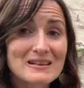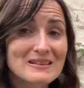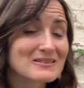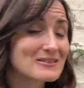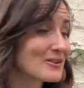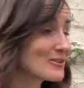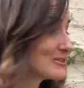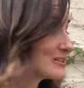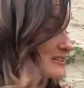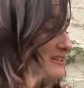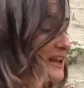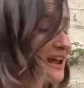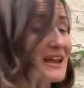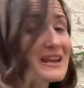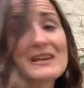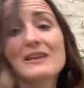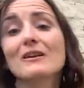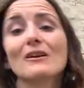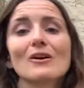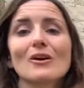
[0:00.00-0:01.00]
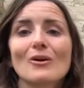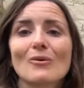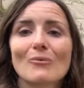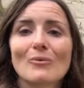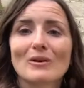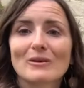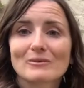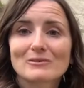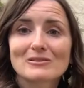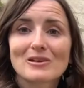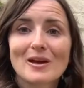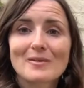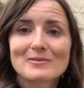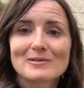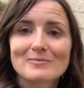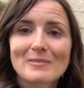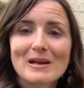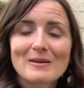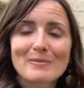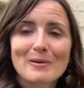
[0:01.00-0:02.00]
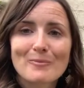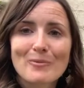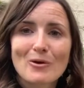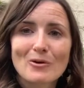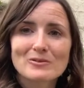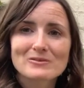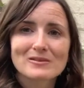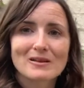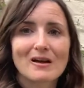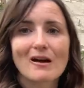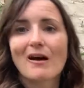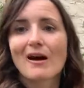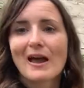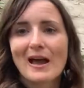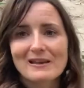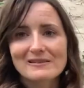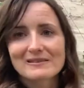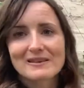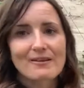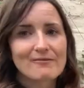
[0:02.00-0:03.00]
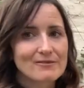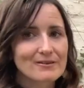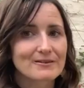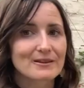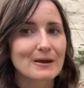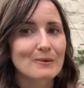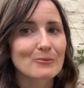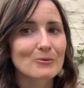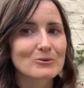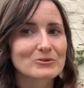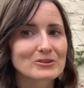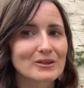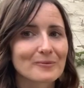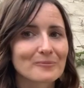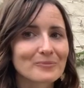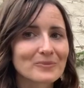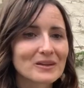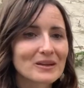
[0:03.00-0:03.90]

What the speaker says: And so today, when it was time to make my ponds, I had to get rid of that water.